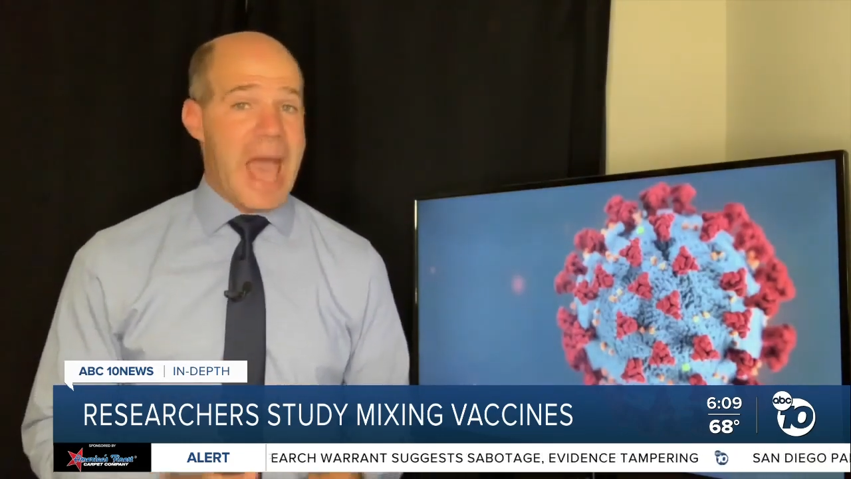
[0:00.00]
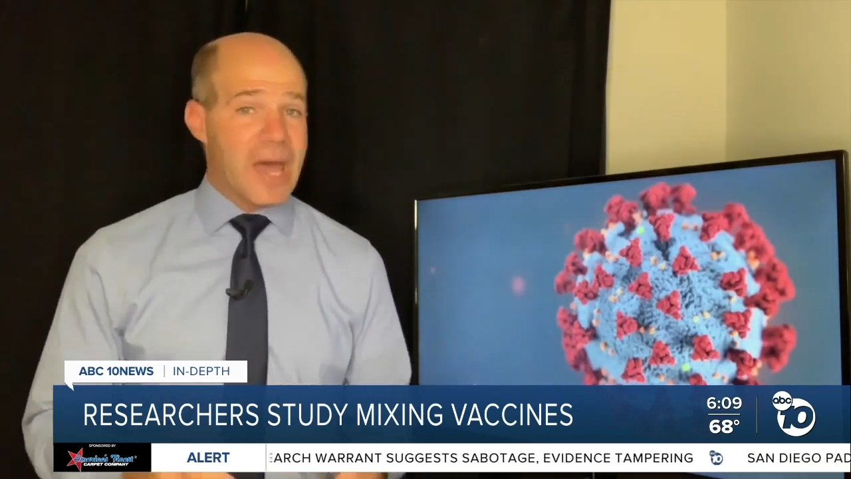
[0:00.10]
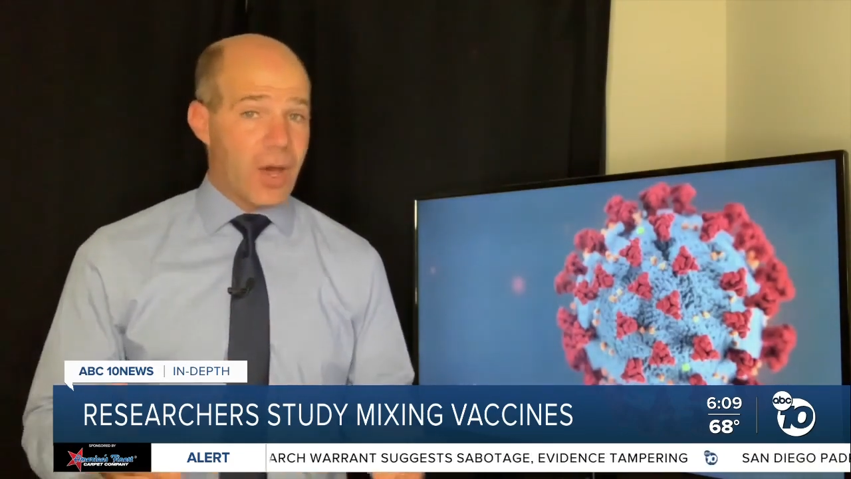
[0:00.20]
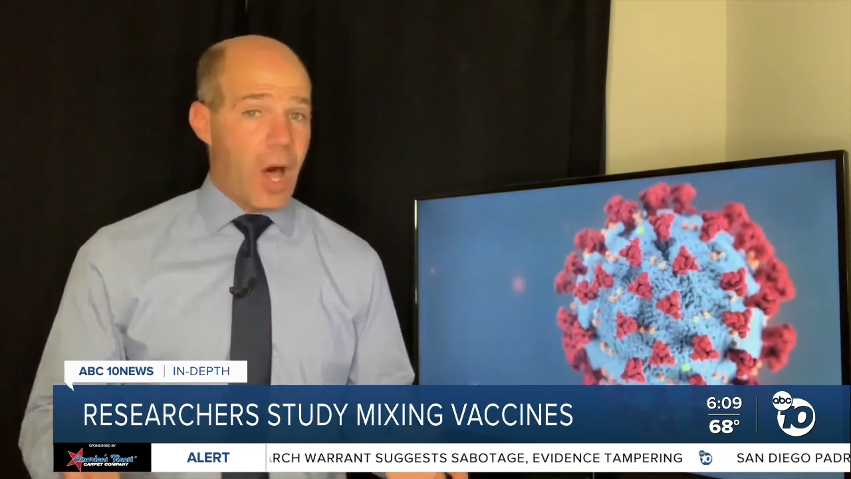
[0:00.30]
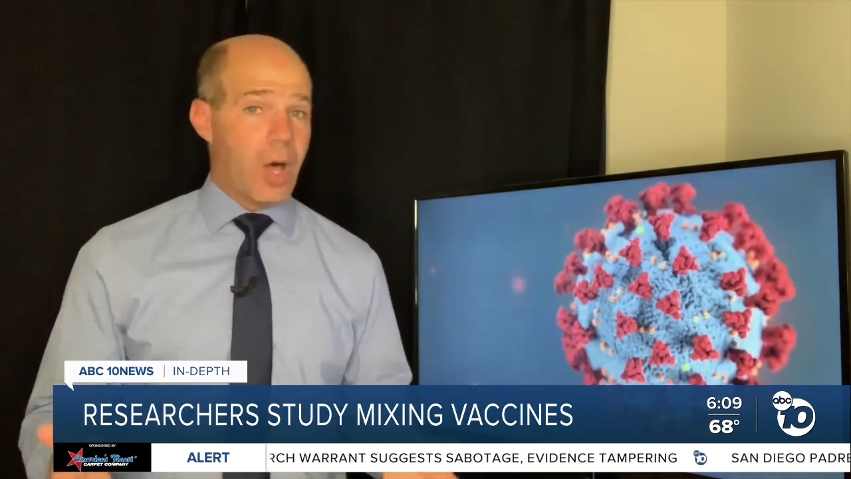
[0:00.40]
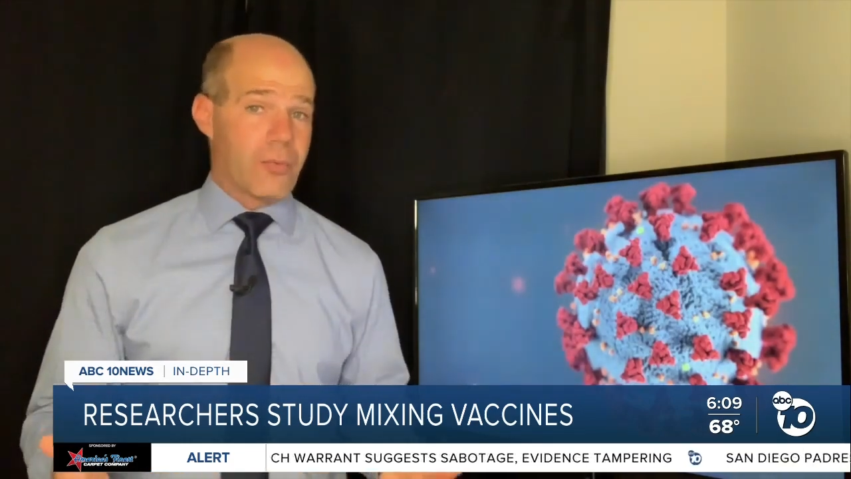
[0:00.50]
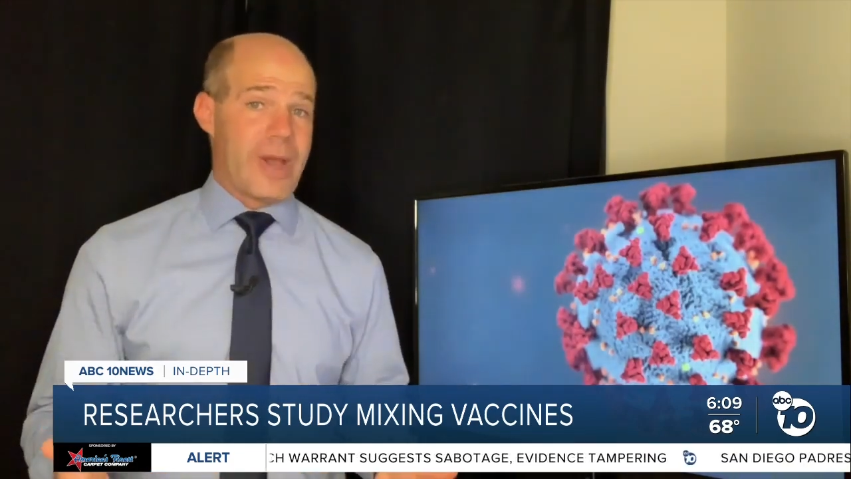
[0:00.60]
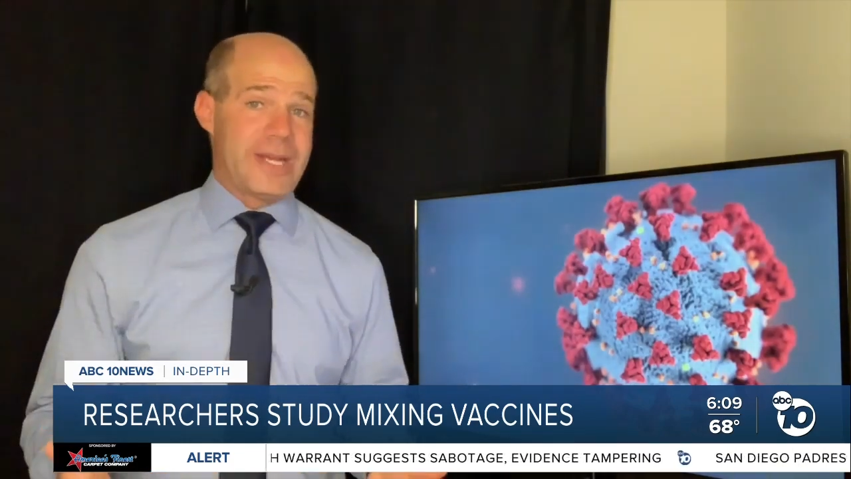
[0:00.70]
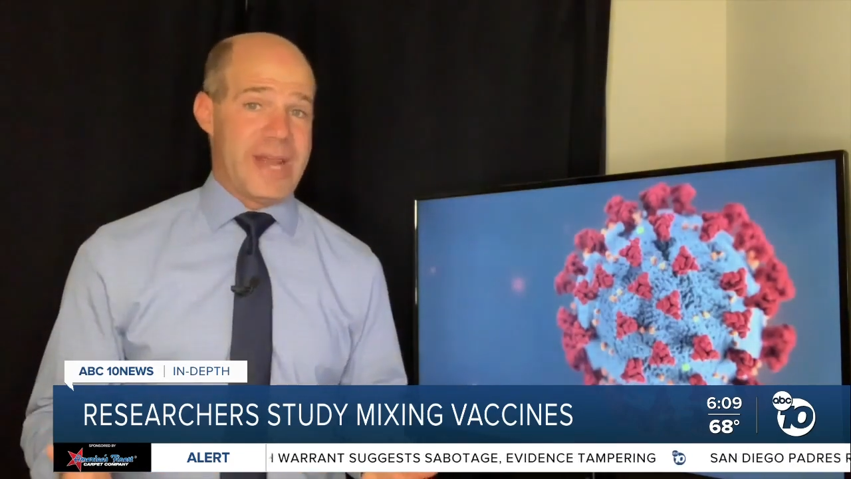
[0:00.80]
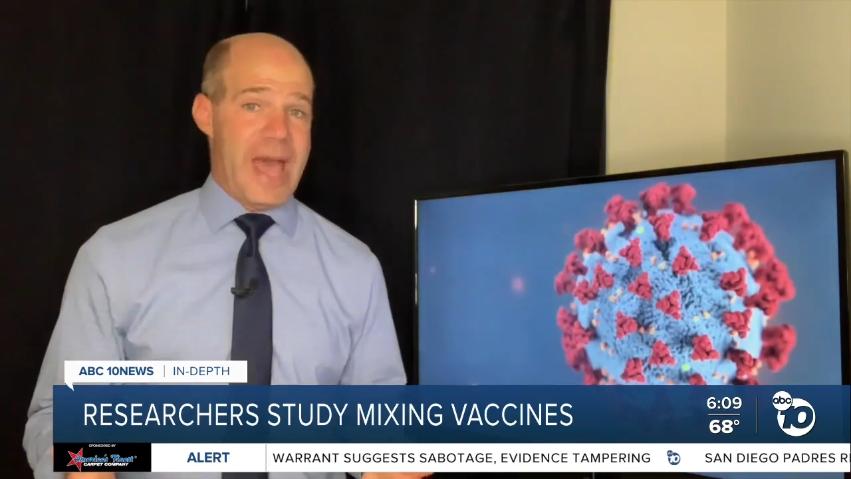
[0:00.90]
at all
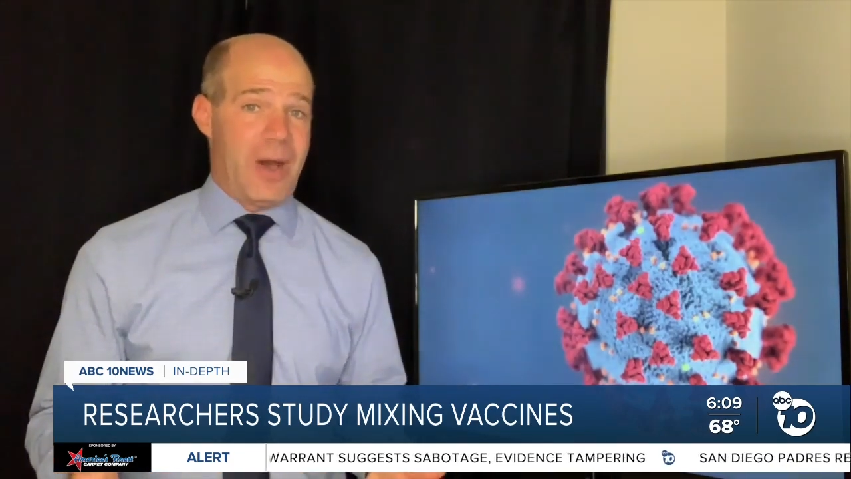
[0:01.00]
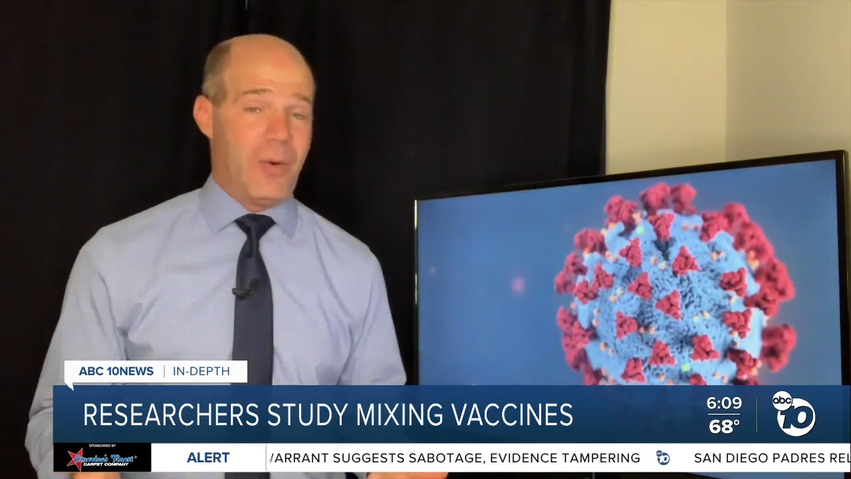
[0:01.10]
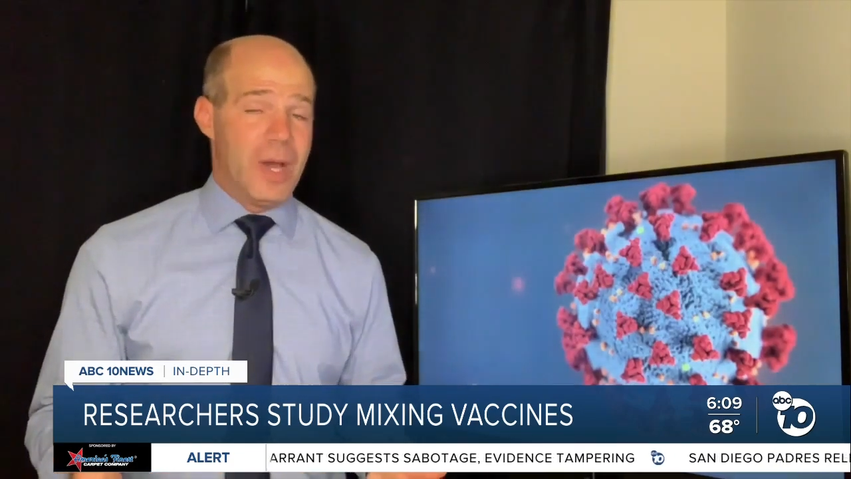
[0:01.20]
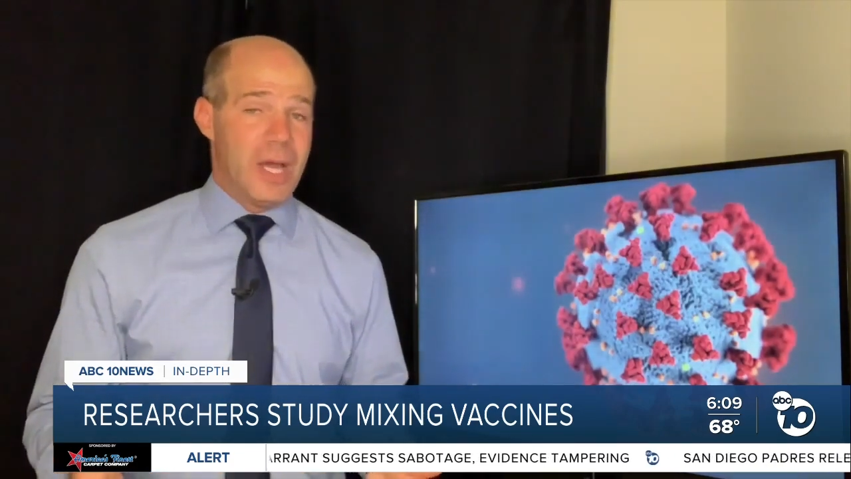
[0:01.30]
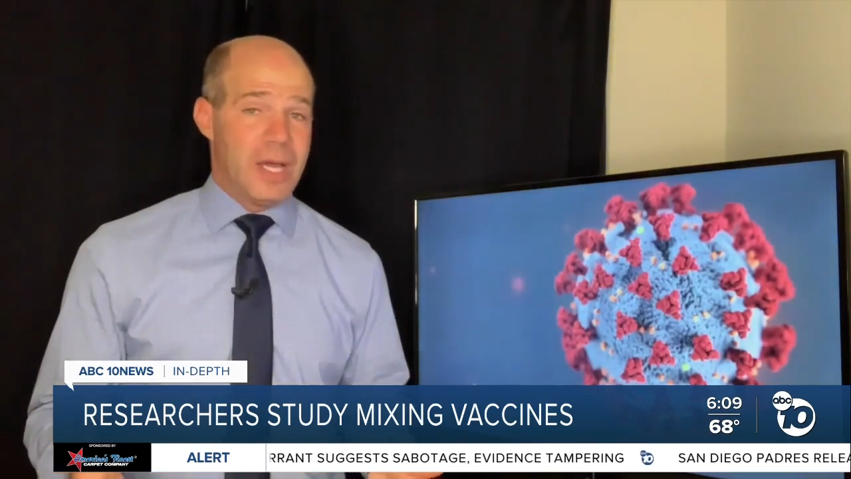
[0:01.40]
right now.